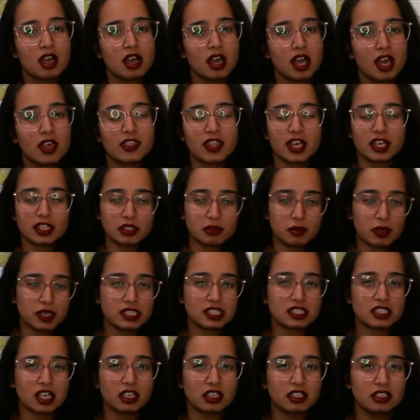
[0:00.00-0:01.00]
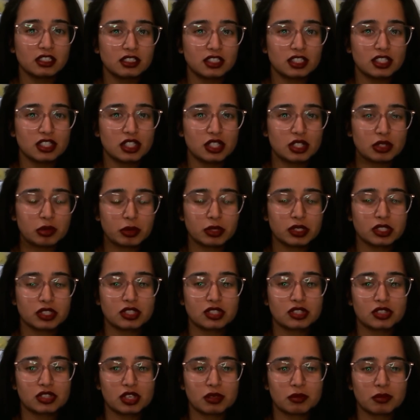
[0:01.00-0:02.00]
And that's why I started this Twitch
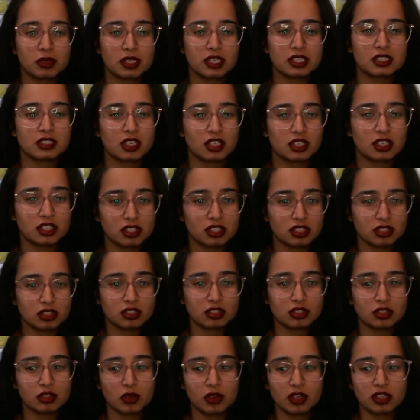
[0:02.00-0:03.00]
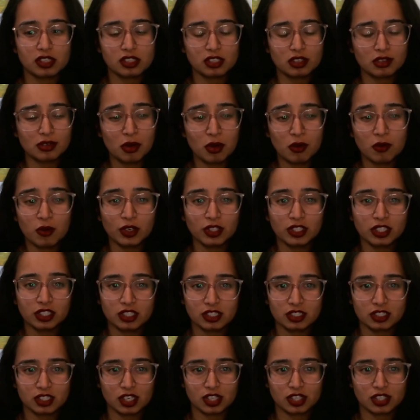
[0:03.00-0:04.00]
streaming session. So it's a co-working
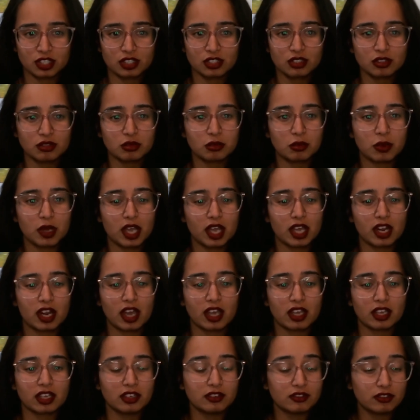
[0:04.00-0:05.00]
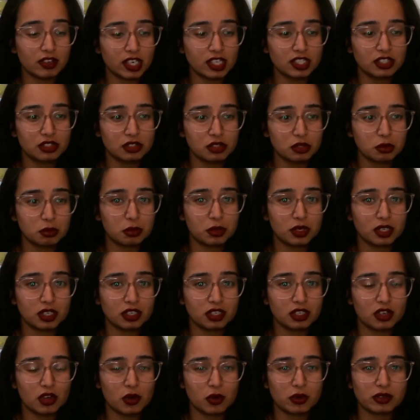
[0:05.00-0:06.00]
session where I invite you to bring
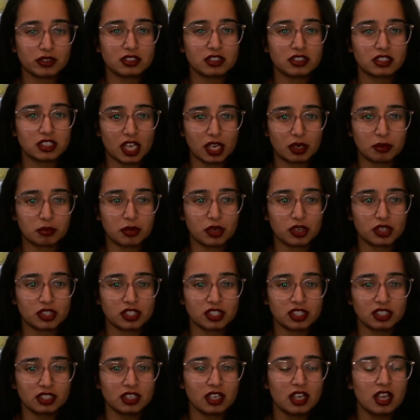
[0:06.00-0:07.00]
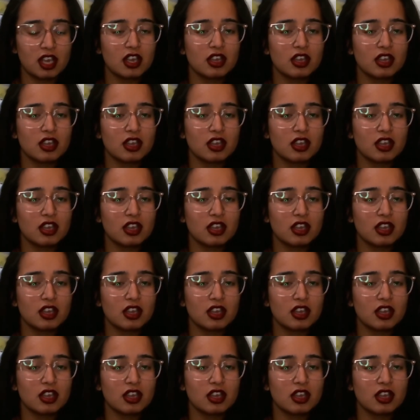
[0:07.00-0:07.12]
your own side project.